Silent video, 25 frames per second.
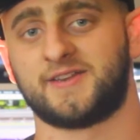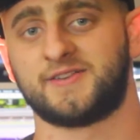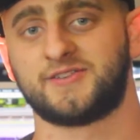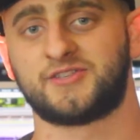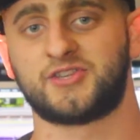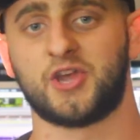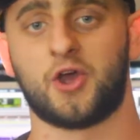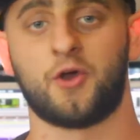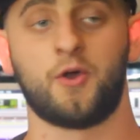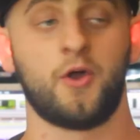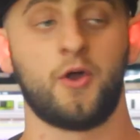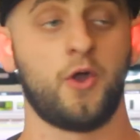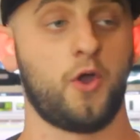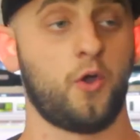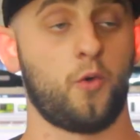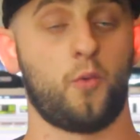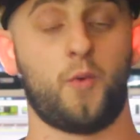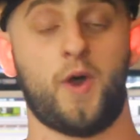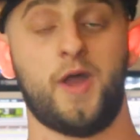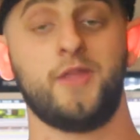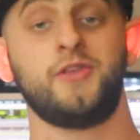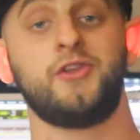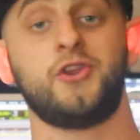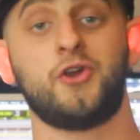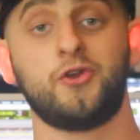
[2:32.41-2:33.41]
So
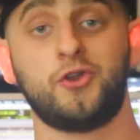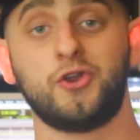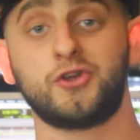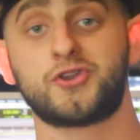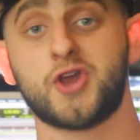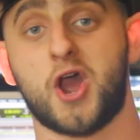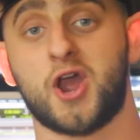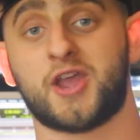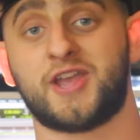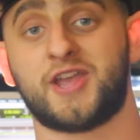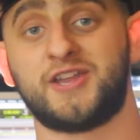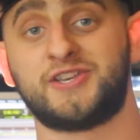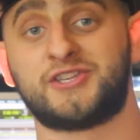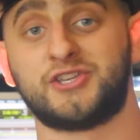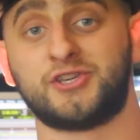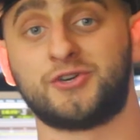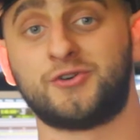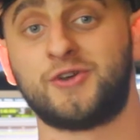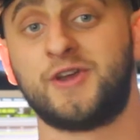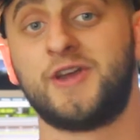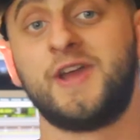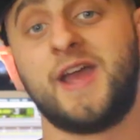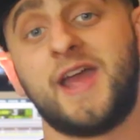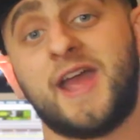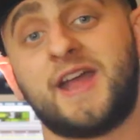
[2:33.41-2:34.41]
one, you know who you're talking to,
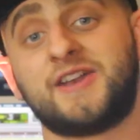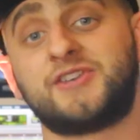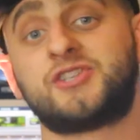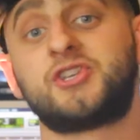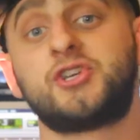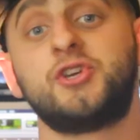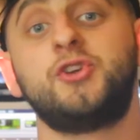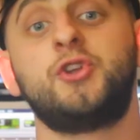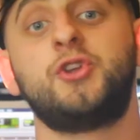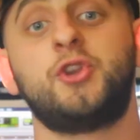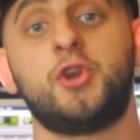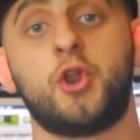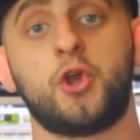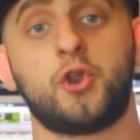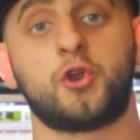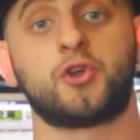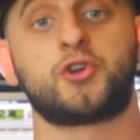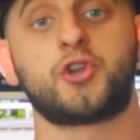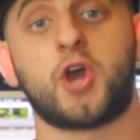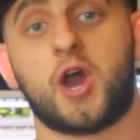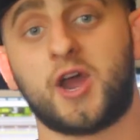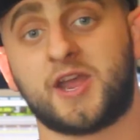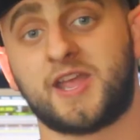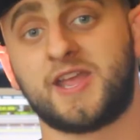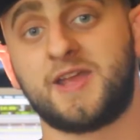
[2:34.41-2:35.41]
and two, you know what you're
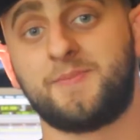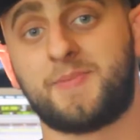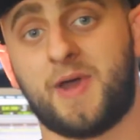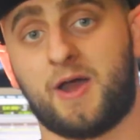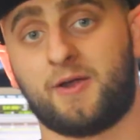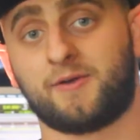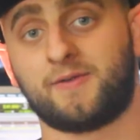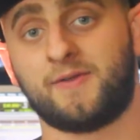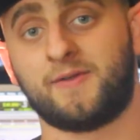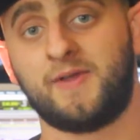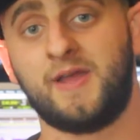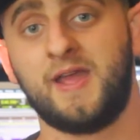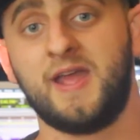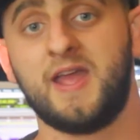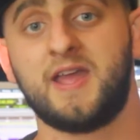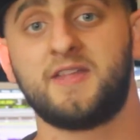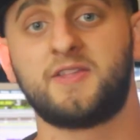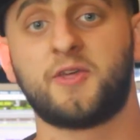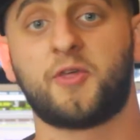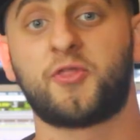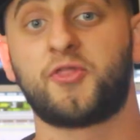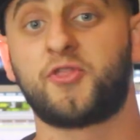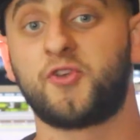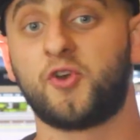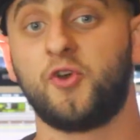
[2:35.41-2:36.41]
talking about. And the
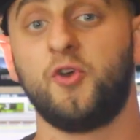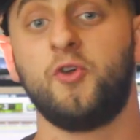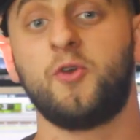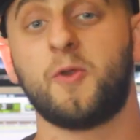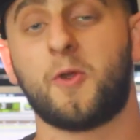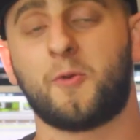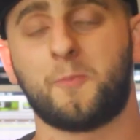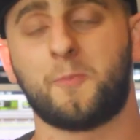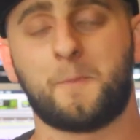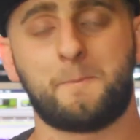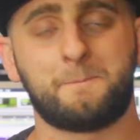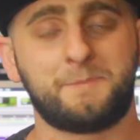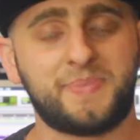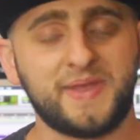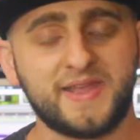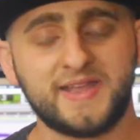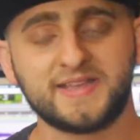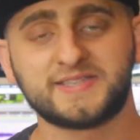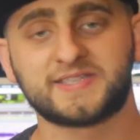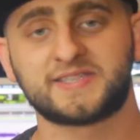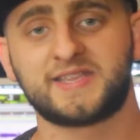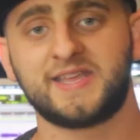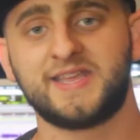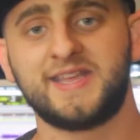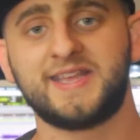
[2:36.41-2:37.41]
third
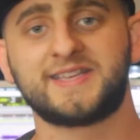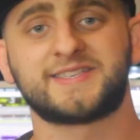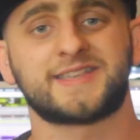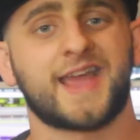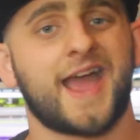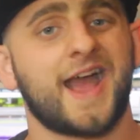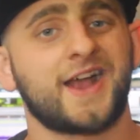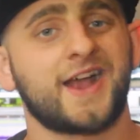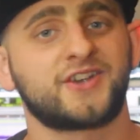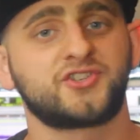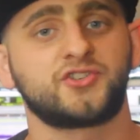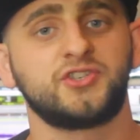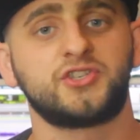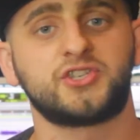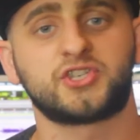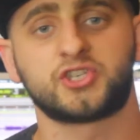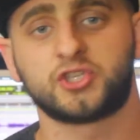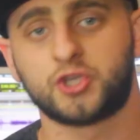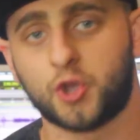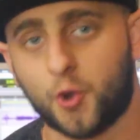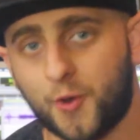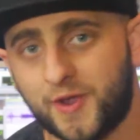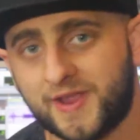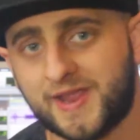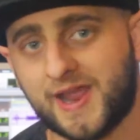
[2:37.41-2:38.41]
biggest thing is actually just
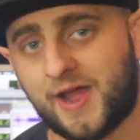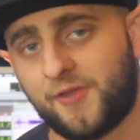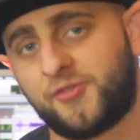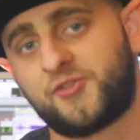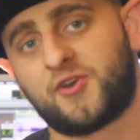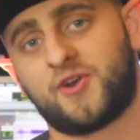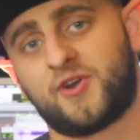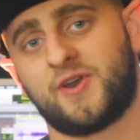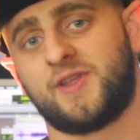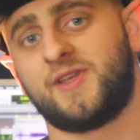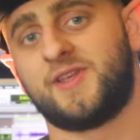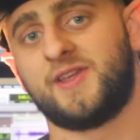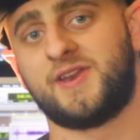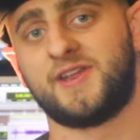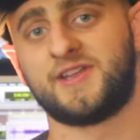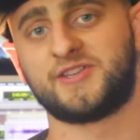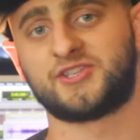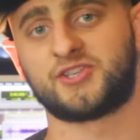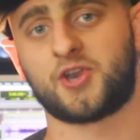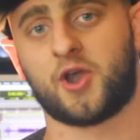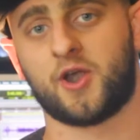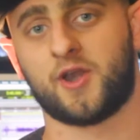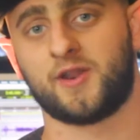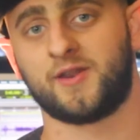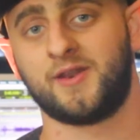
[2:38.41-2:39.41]
going out there and getting
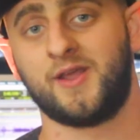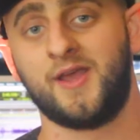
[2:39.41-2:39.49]
started.